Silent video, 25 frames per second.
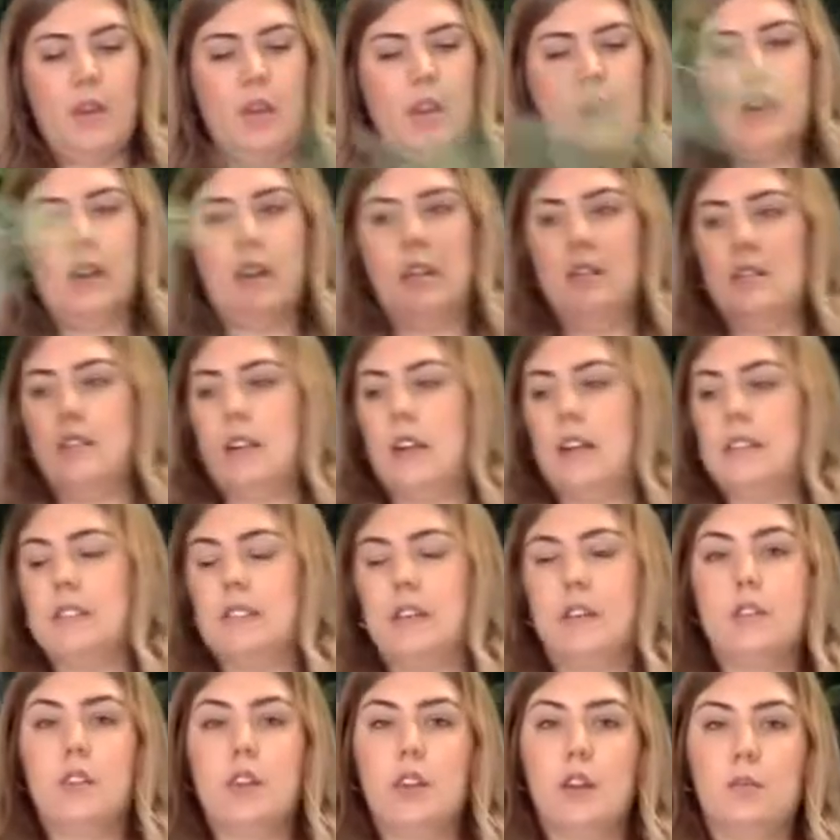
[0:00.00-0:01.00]
and I
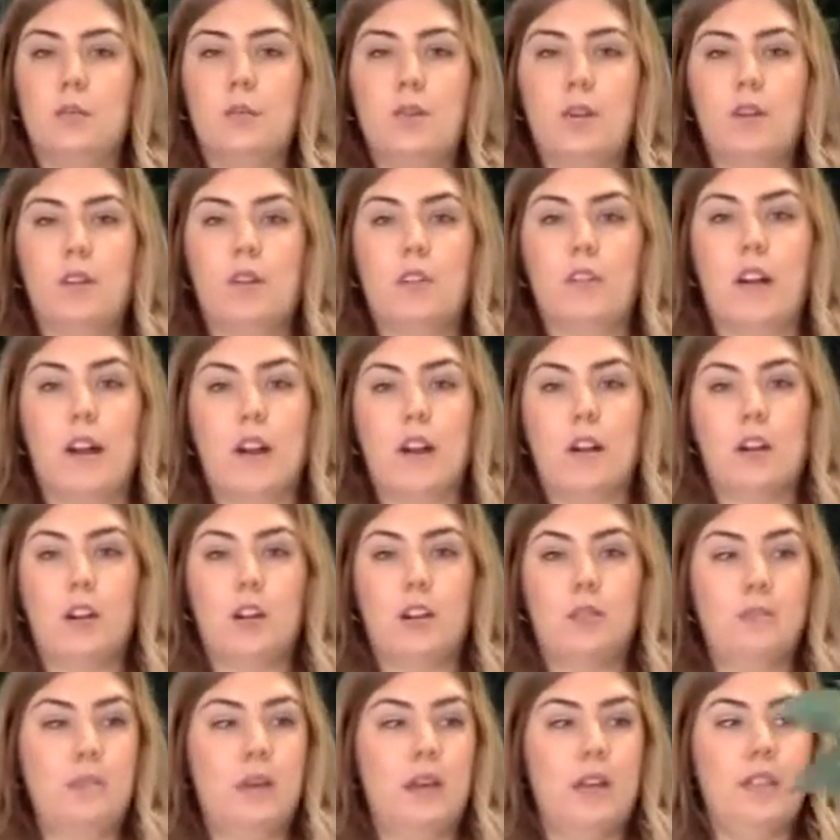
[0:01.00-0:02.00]
sound like a broken
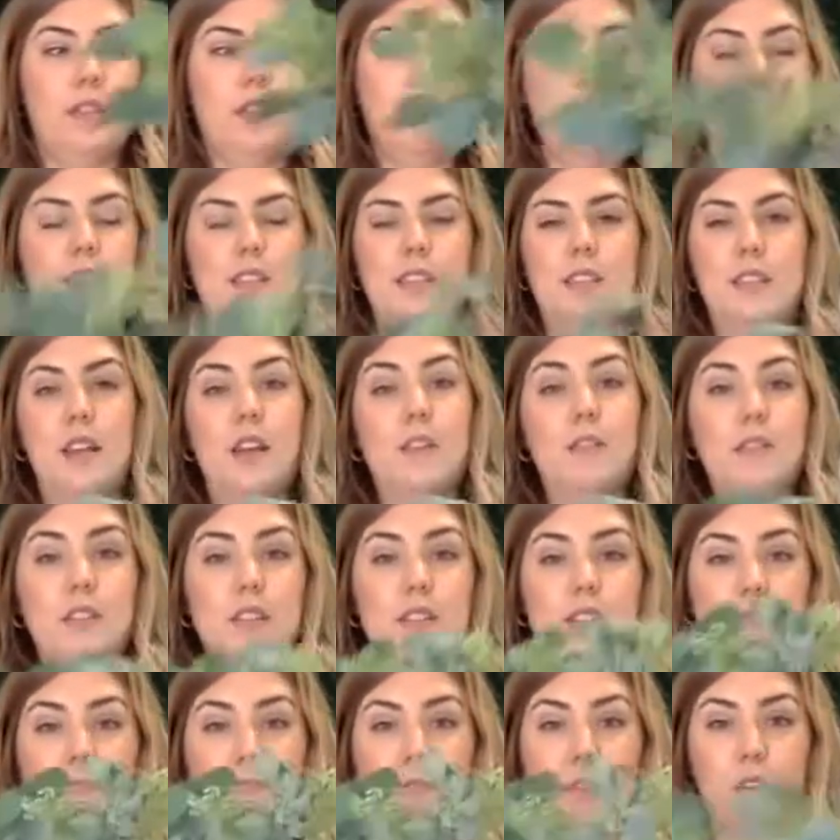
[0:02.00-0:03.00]
record, but this is definitely
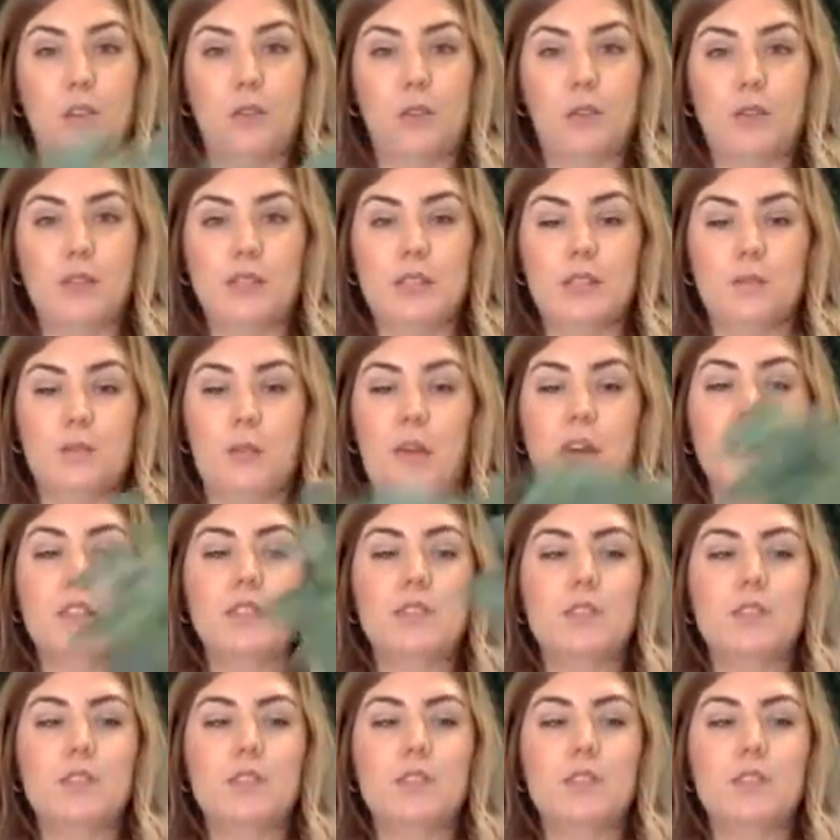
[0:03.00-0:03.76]
something you can split.